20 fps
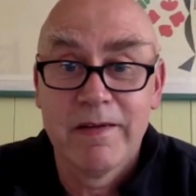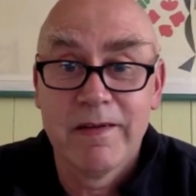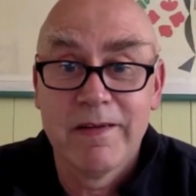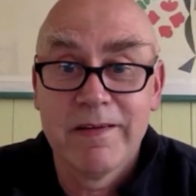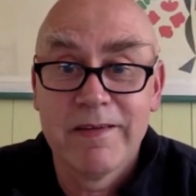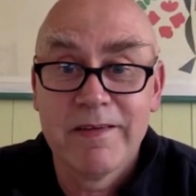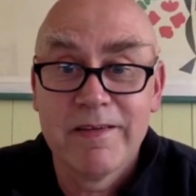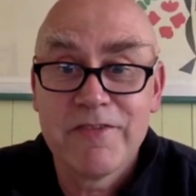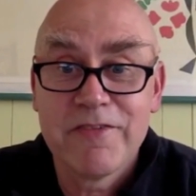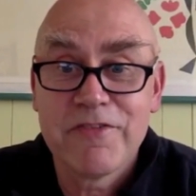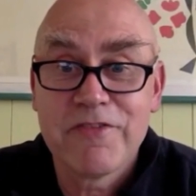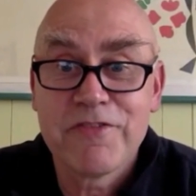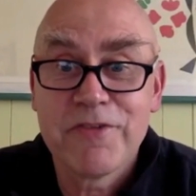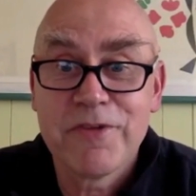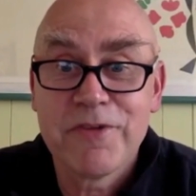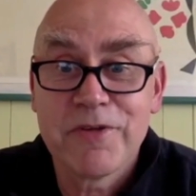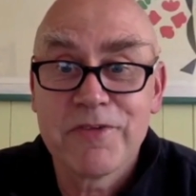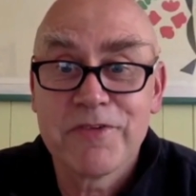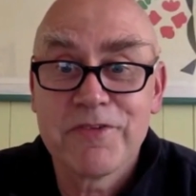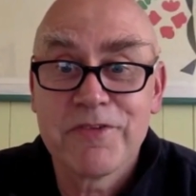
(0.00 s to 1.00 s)
This is
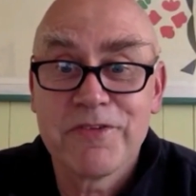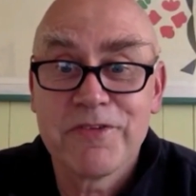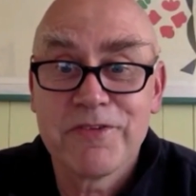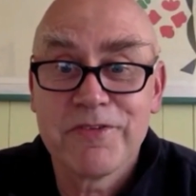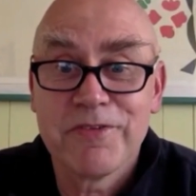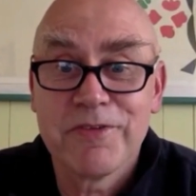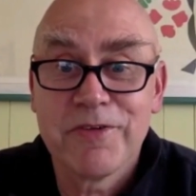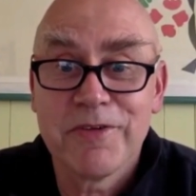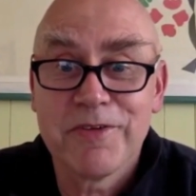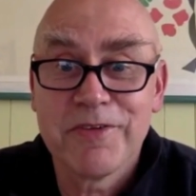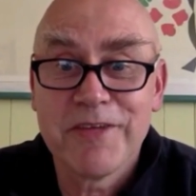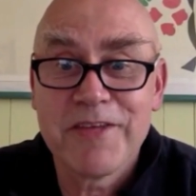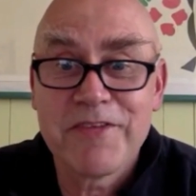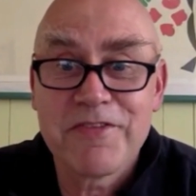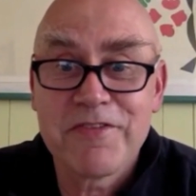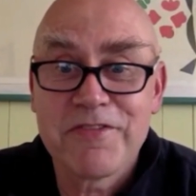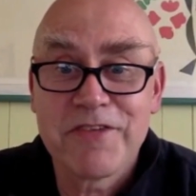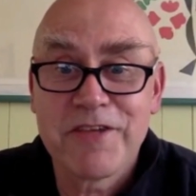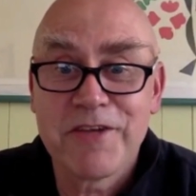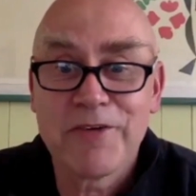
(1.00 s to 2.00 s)
not
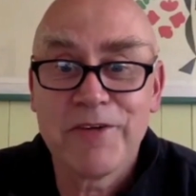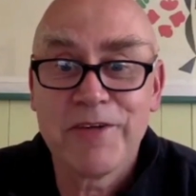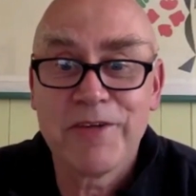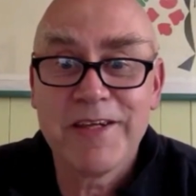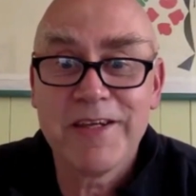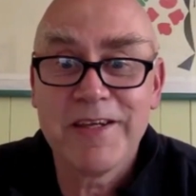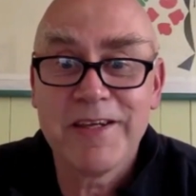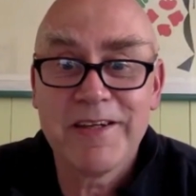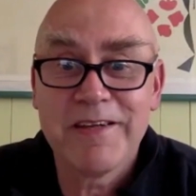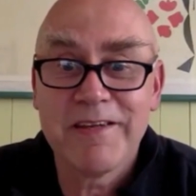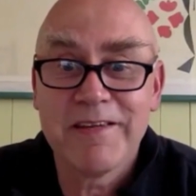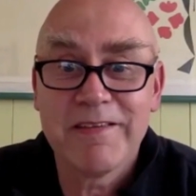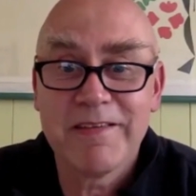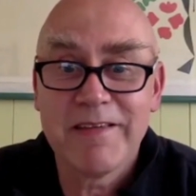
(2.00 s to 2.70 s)
necessarily